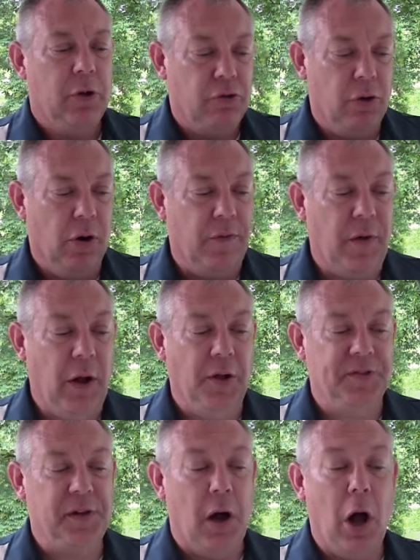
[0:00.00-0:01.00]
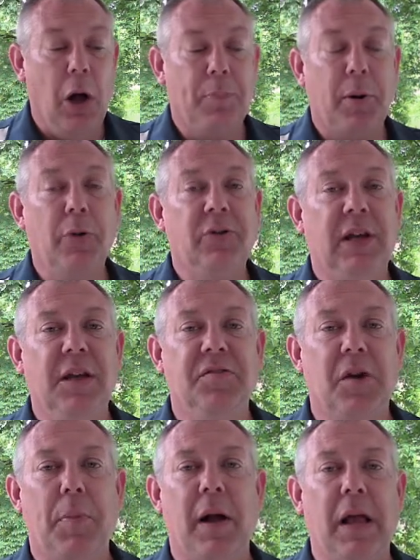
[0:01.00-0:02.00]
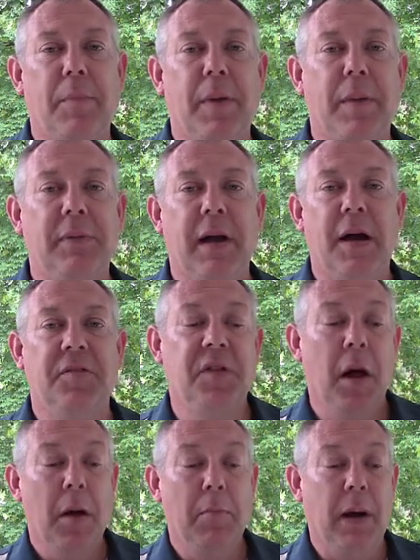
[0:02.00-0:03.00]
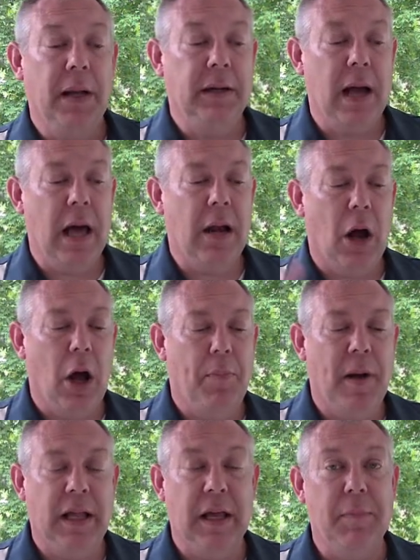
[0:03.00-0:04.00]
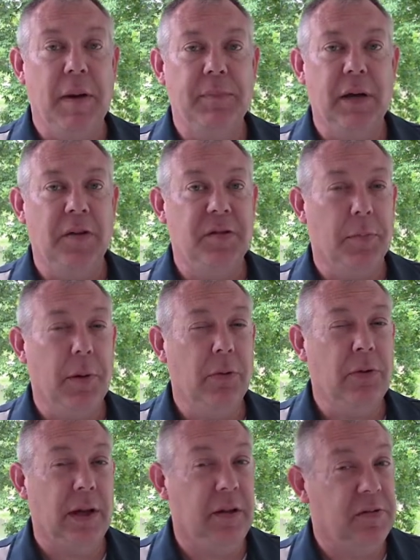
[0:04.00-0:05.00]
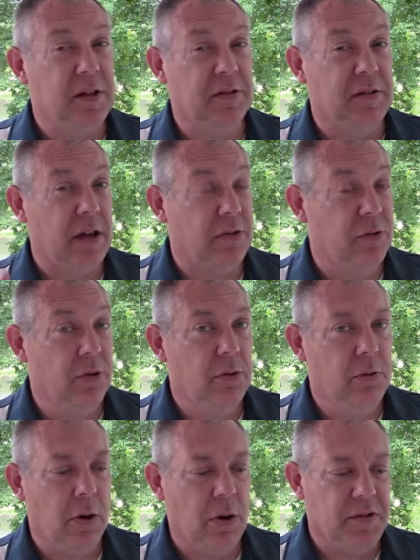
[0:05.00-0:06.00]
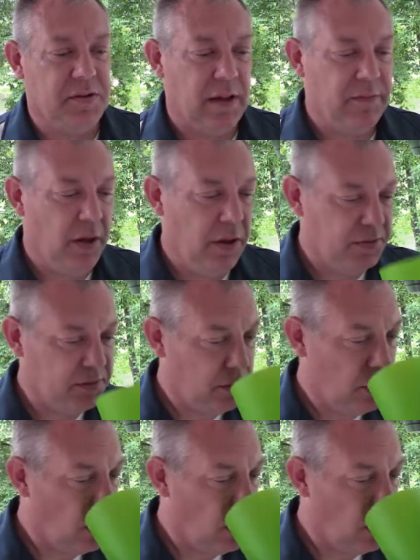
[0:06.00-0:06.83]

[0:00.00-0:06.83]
true or false, all proteins are polypeptides, but not all polypeptides are proteins. Is that true or is that false?